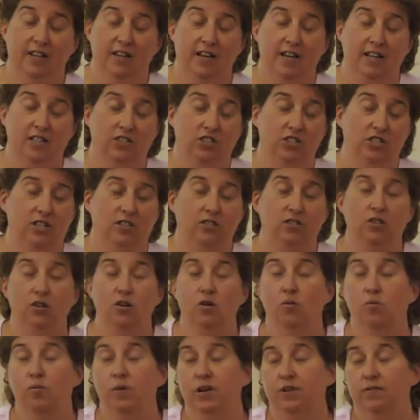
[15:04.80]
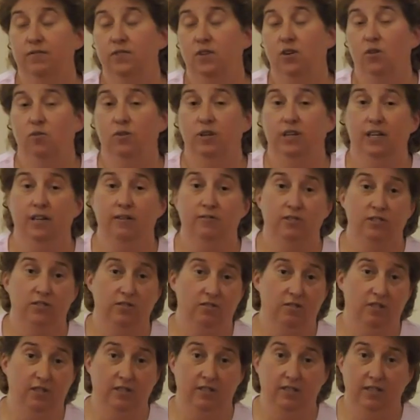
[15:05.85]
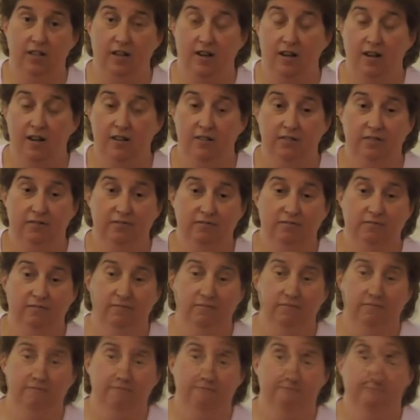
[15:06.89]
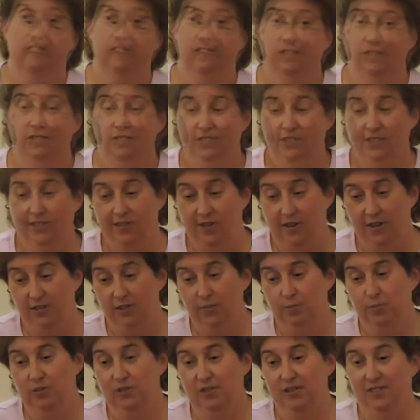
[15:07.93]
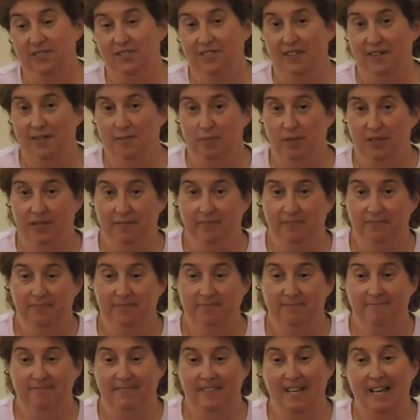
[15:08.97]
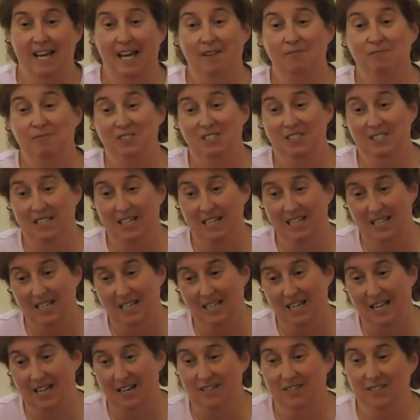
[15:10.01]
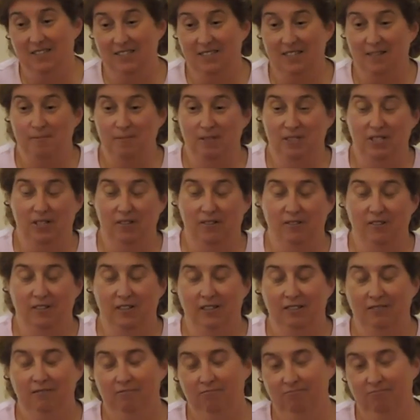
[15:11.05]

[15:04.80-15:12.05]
and she had no way of knowing I was turning to God. She called the police on me. I was taken out of the cemetery